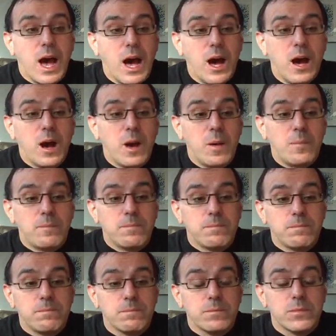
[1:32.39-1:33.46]

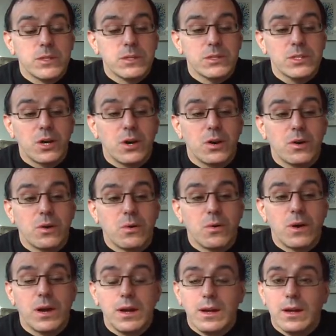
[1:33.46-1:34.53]
Um,
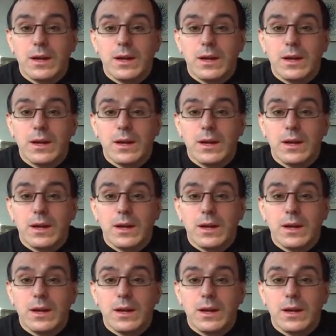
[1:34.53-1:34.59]
so